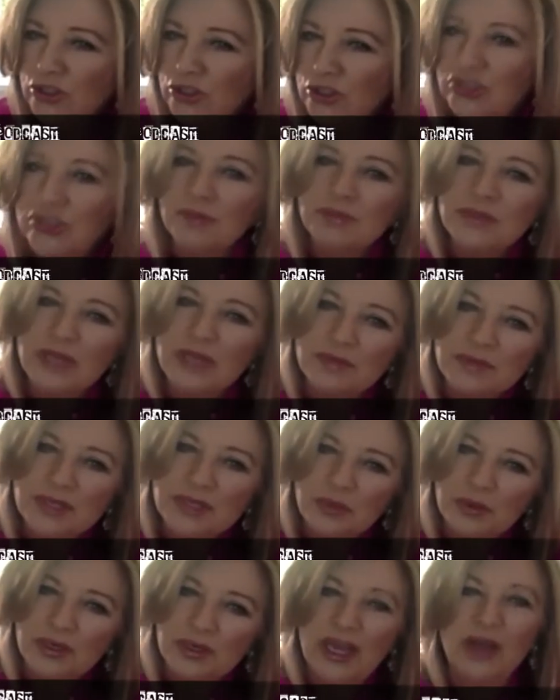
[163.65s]
Sometimes I
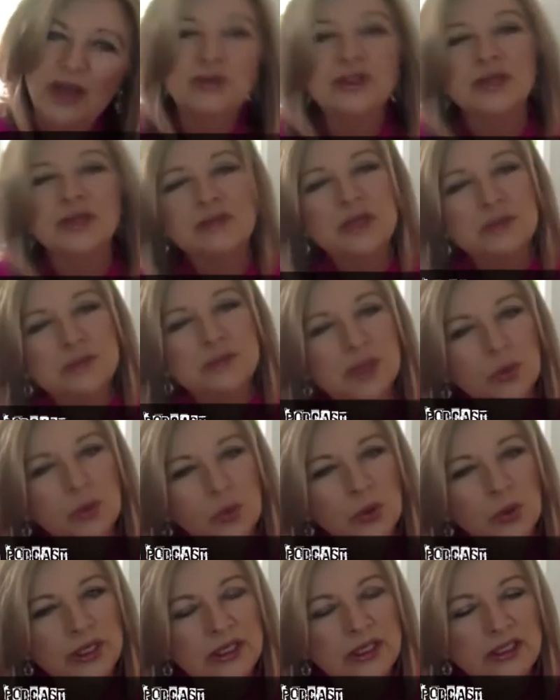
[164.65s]
would go, sometimes I
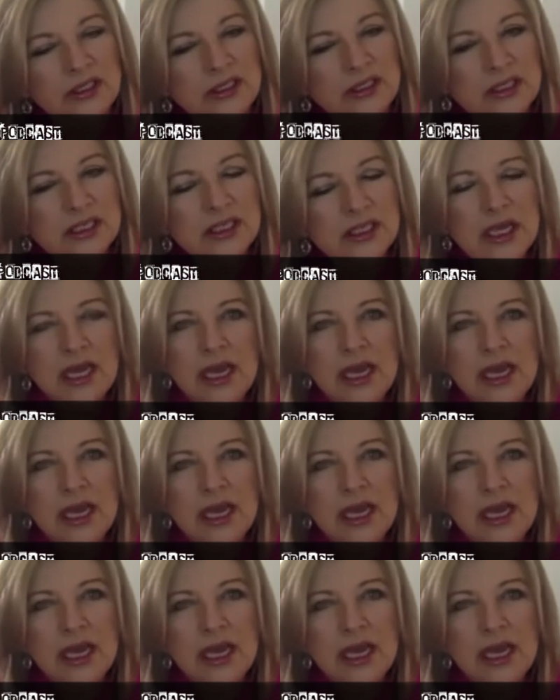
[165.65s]
wouldn't.